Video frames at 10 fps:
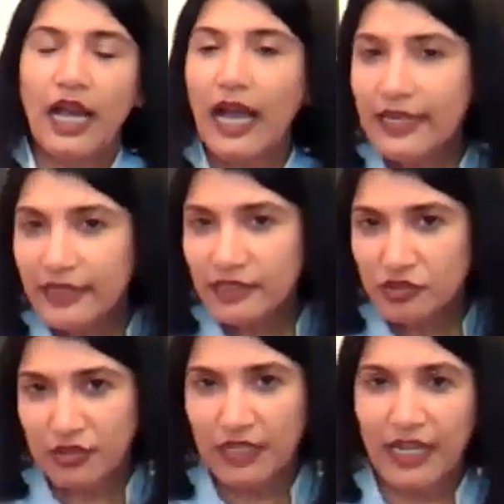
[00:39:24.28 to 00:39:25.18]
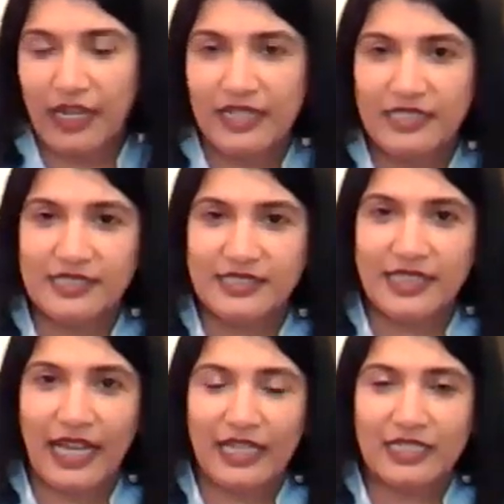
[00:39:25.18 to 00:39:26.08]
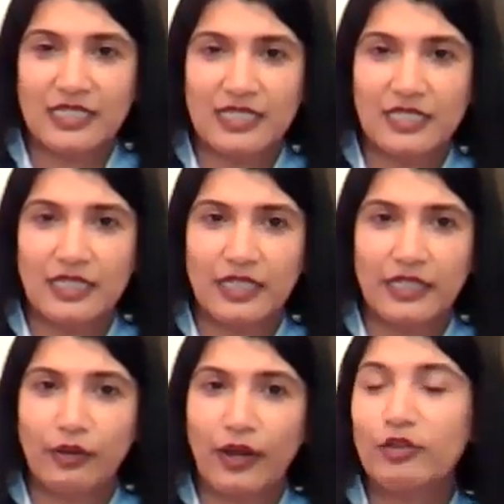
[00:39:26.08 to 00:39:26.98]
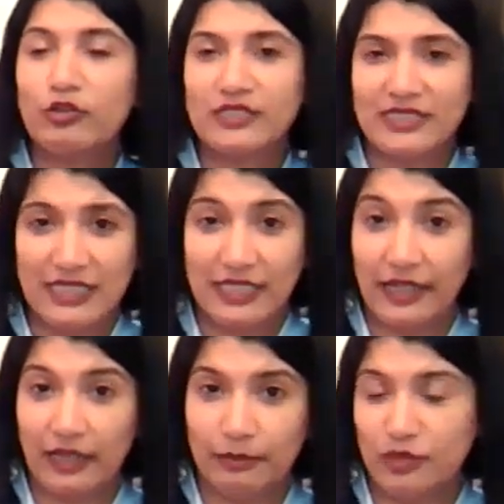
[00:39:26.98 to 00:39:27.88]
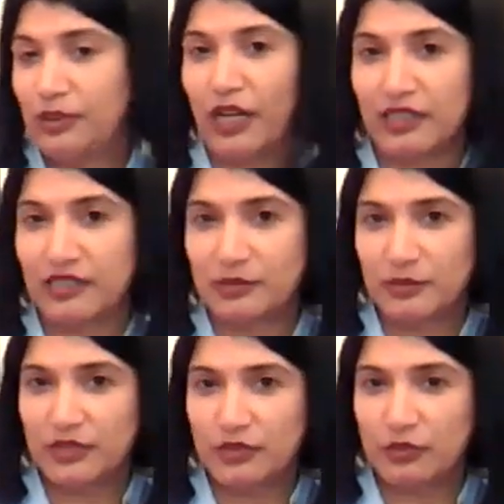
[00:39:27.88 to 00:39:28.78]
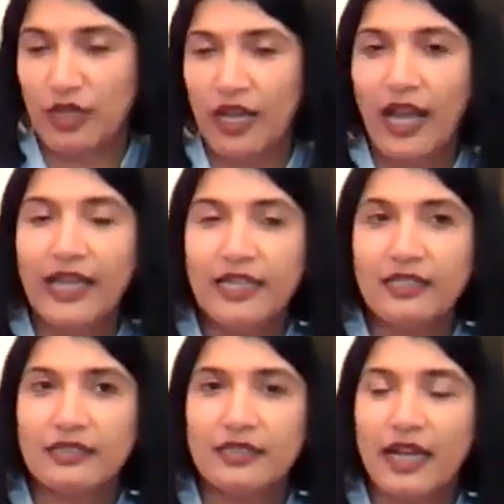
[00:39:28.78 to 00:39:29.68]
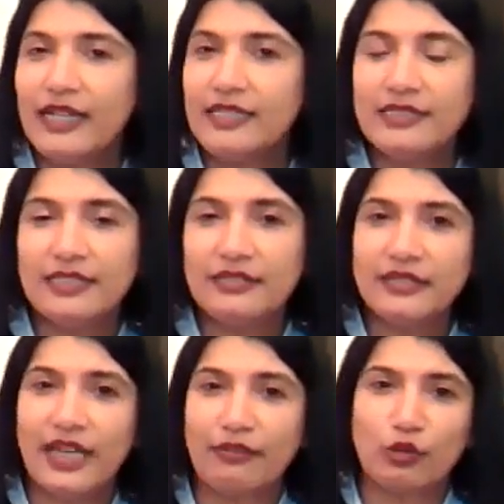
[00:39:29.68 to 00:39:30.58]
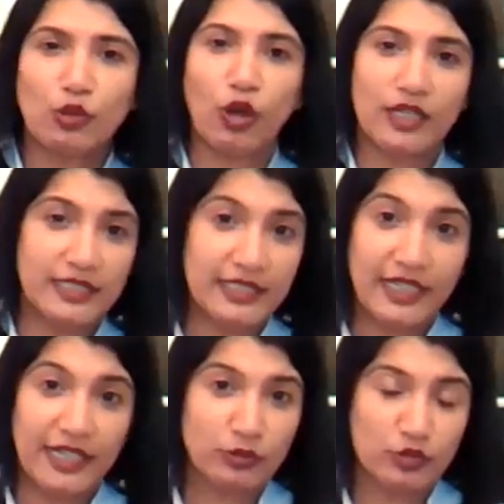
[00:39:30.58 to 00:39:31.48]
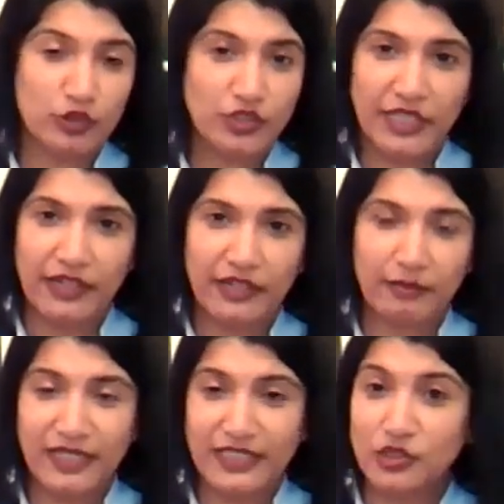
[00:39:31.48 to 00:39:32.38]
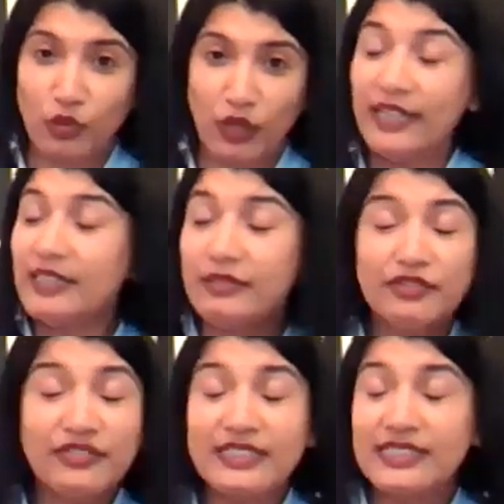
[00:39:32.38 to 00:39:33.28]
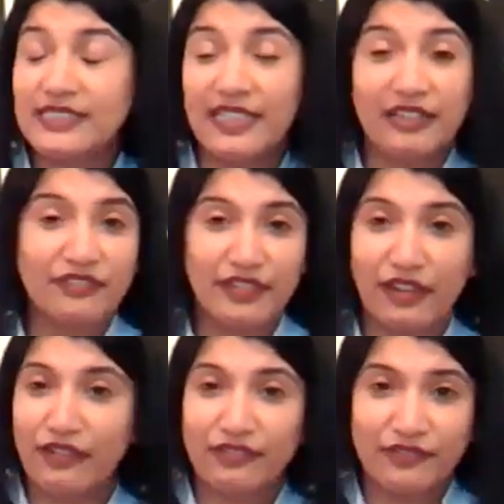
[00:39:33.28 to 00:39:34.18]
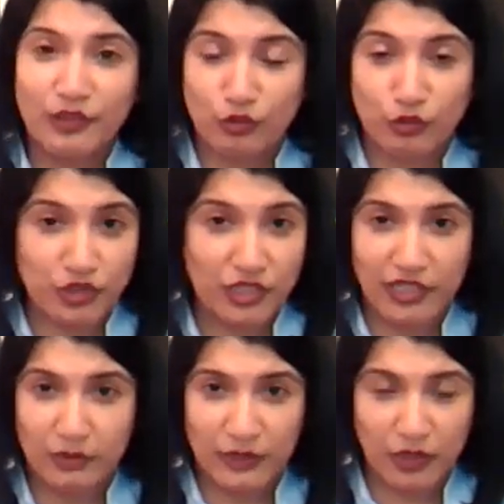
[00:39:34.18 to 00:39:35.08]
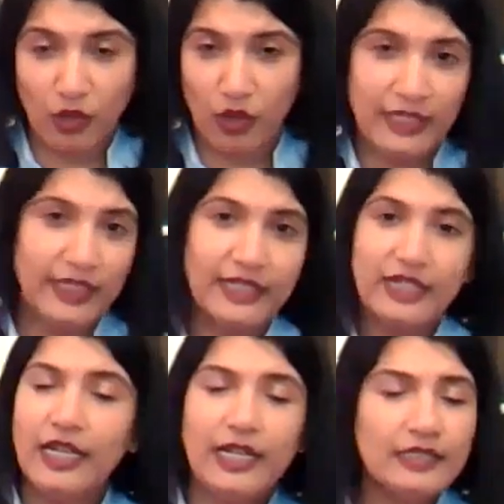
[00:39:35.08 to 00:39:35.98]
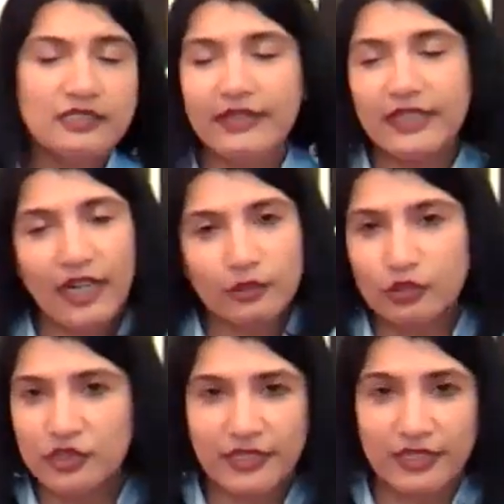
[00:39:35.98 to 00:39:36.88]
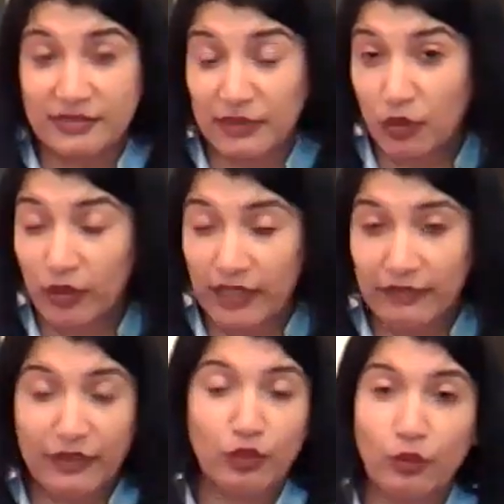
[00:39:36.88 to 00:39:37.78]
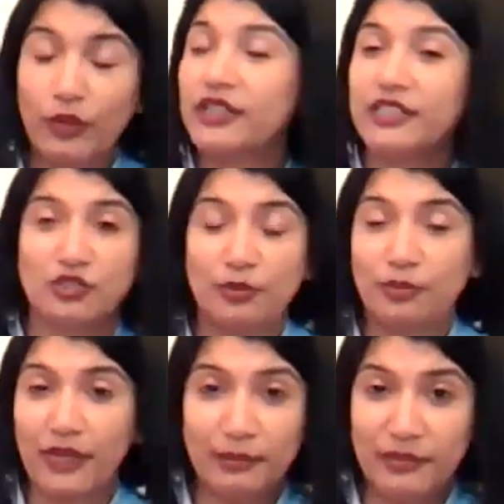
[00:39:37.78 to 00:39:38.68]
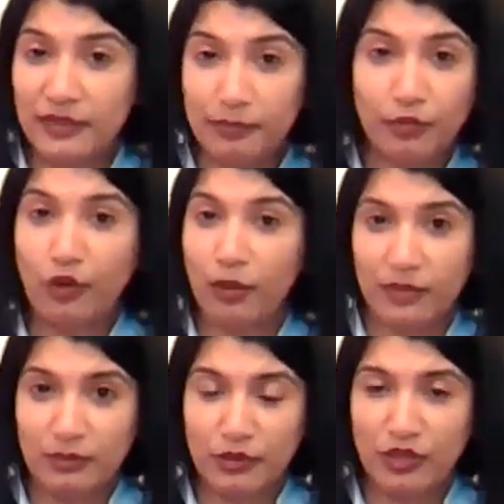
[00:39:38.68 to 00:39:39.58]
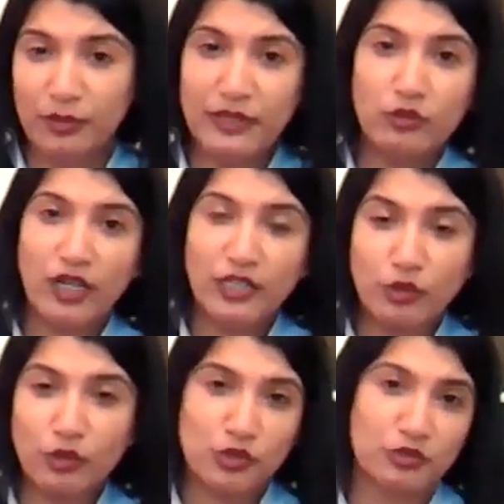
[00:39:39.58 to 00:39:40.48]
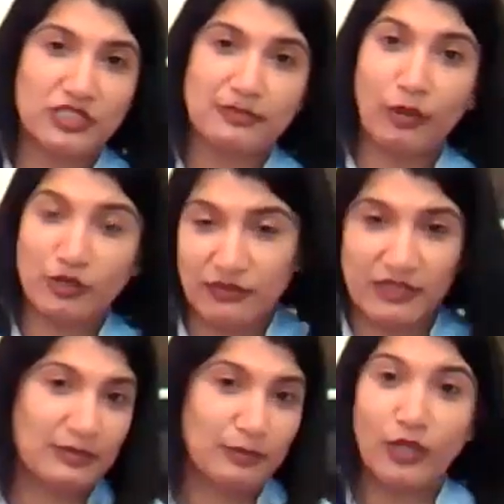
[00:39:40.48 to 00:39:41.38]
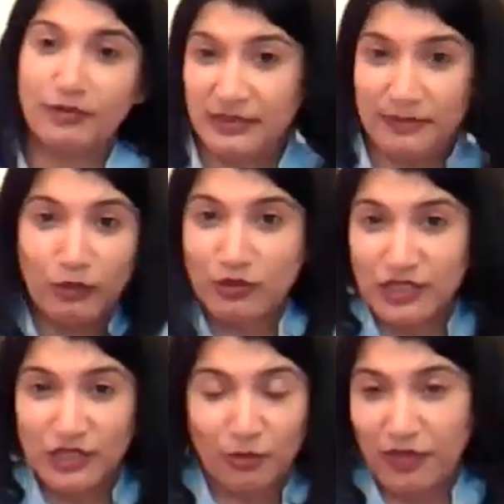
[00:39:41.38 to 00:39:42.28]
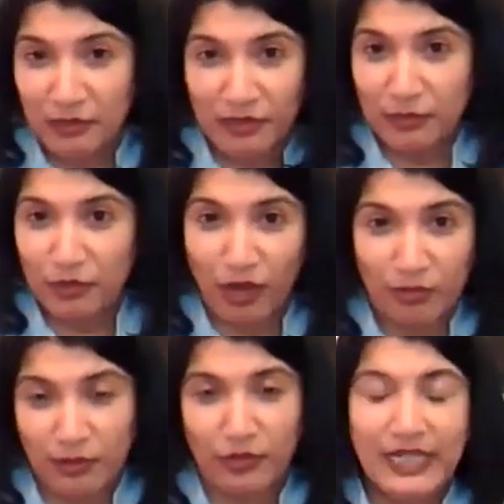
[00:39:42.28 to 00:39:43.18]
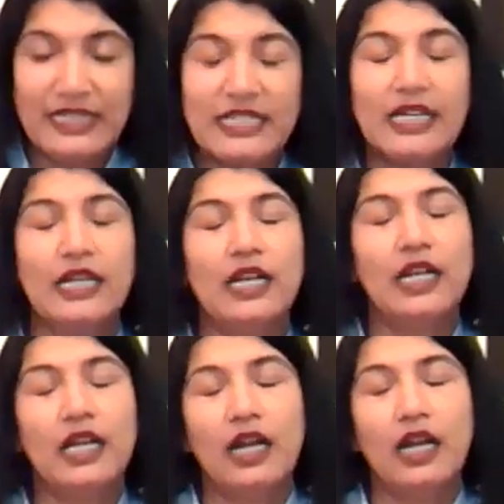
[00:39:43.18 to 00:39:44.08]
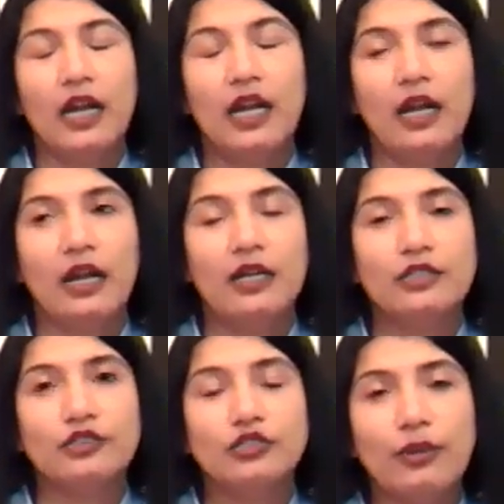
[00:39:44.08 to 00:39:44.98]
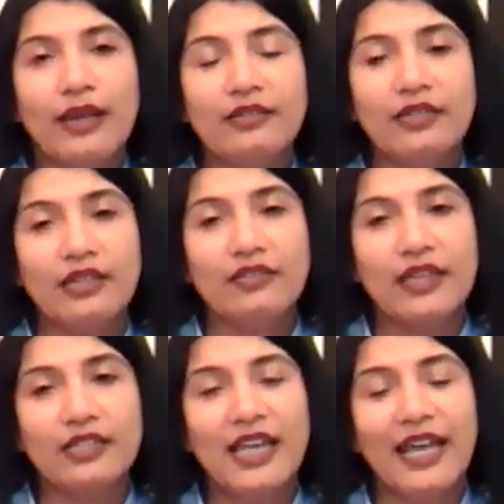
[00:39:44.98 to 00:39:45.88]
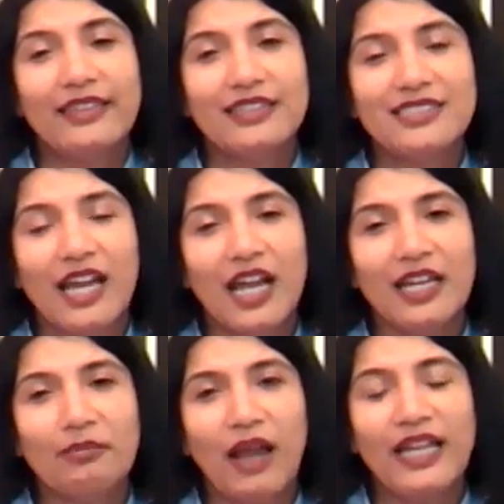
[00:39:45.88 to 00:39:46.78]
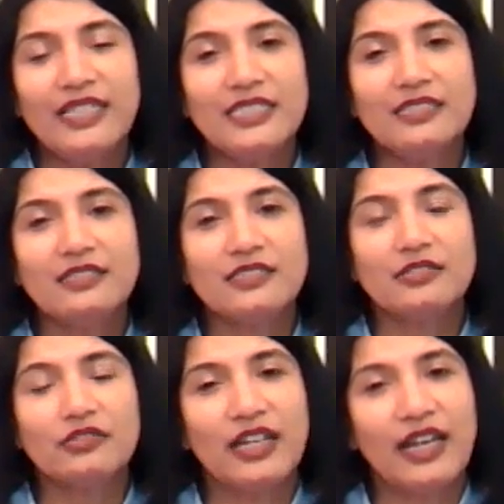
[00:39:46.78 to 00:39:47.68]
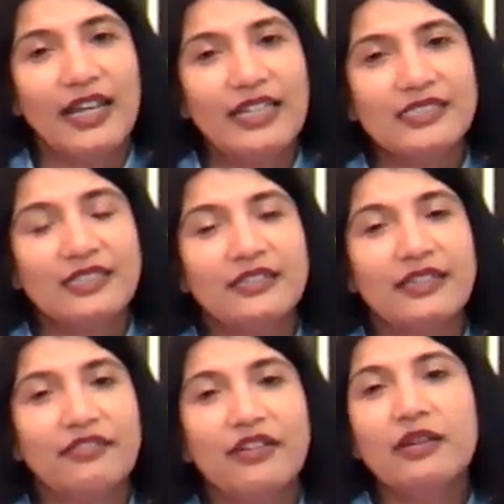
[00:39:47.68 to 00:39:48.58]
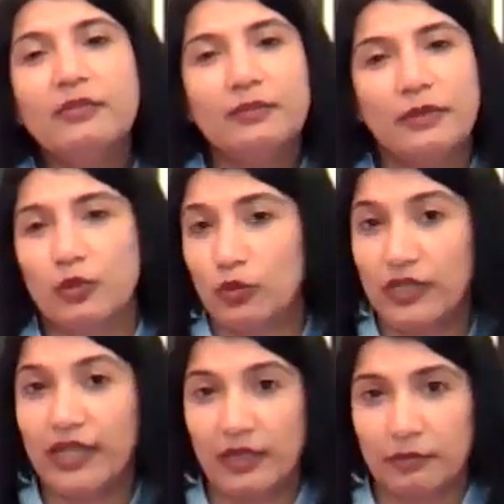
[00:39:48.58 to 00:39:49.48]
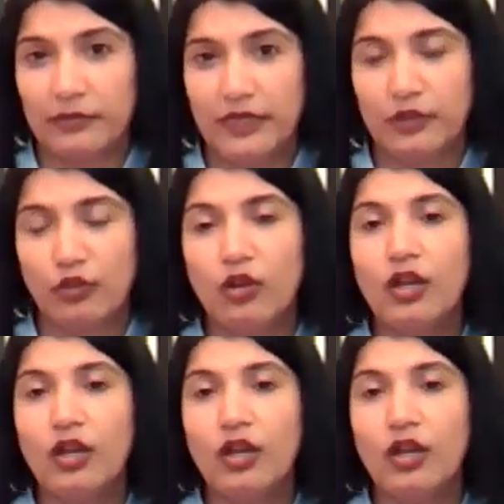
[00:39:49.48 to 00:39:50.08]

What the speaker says: I didn't realize that, I could seek help, to be honest with you. I didn't even have a colleague I could share my story. I didn't even feel safe enough, to share it with a colleague. And it's very hard to share things with a colleague when your work is your primary problem. I mean, you can't talk to your spouse if the spouse is your primary problem, right? So I think that at the time, I didn't realize that there were people who could help me.